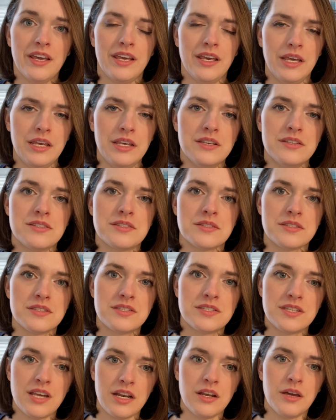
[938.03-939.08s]
is
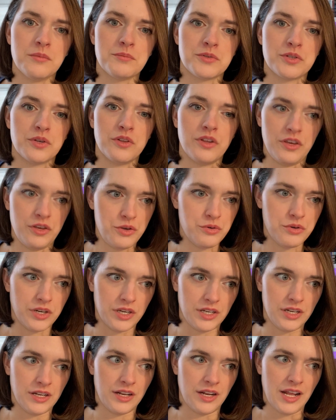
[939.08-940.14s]
set up so that you
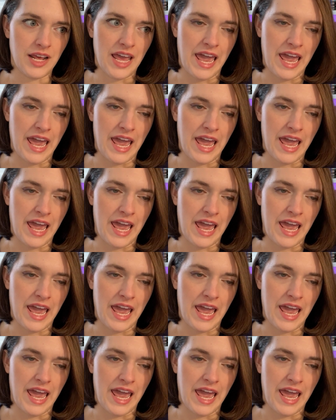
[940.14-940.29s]
can